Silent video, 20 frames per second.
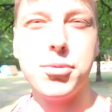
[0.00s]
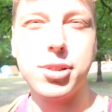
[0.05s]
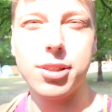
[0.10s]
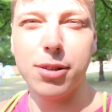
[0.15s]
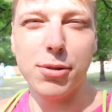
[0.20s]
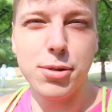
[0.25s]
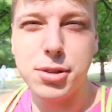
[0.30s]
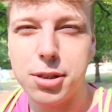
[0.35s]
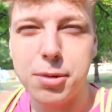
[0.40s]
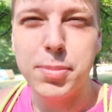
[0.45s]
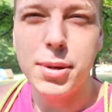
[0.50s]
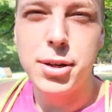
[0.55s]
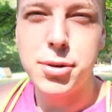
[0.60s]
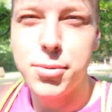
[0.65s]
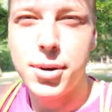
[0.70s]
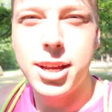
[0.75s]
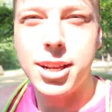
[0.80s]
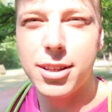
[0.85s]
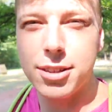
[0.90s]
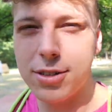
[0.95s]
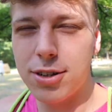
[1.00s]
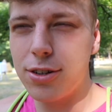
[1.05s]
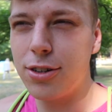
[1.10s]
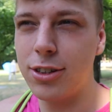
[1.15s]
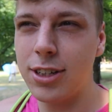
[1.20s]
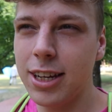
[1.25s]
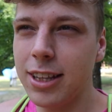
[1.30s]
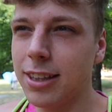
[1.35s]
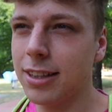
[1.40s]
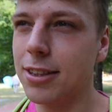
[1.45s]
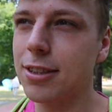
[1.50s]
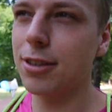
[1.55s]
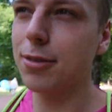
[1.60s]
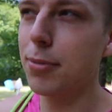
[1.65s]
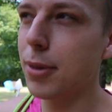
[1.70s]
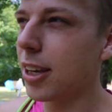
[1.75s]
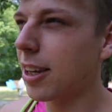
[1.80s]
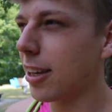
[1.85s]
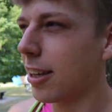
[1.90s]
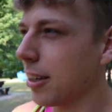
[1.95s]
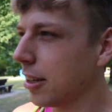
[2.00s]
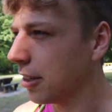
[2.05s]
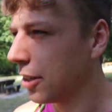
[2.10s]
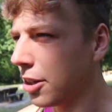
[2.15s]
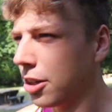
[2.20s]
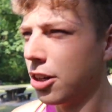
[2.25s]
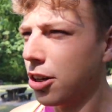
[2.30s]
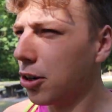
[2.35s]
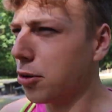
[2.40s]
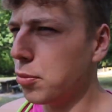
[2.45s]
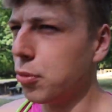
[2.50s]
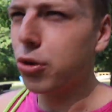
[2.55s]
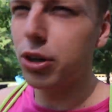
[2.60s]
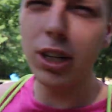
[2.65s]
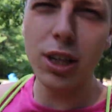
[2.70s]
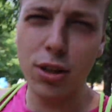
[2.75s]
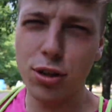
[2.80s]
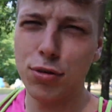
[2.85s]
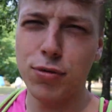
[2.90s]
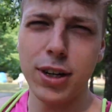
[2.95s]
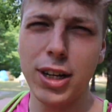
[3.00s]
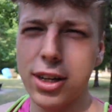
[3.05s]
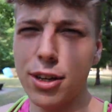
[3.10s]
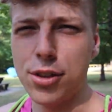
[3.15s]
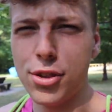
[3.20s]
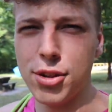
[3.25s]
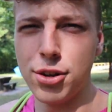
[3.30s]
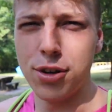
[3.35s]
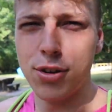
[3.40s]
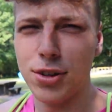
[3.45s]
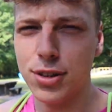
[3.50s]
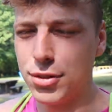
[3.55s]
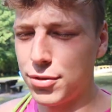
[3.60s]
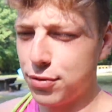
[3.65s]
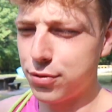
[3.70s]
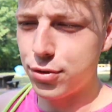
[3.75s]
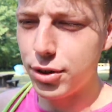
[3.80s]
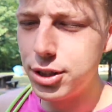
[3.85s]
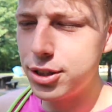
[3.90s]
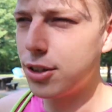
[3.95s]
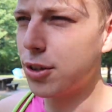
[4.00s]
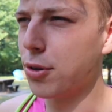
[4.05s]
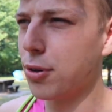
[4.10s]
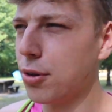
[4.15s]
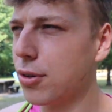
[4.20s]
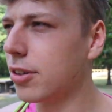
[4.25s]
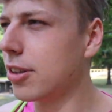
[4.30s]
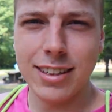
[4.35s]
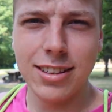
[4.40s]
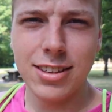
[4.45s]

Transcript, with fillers: What, what's a better way to start your day than some like morning shrinkage, you know? It's freezing cold